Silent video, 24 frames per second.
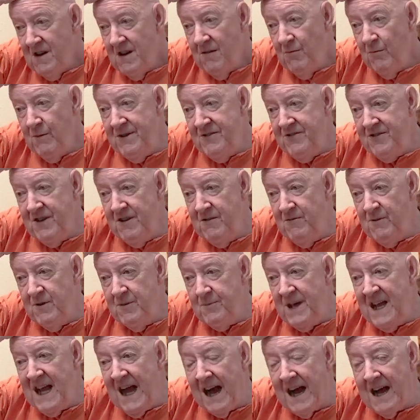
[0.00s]
When she would
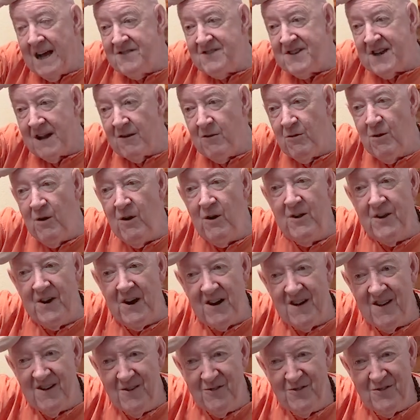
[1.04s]
be asked, how old
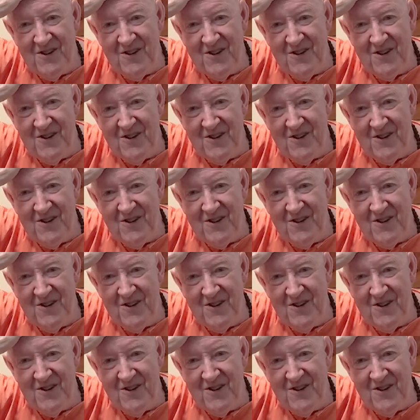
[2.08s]
are you?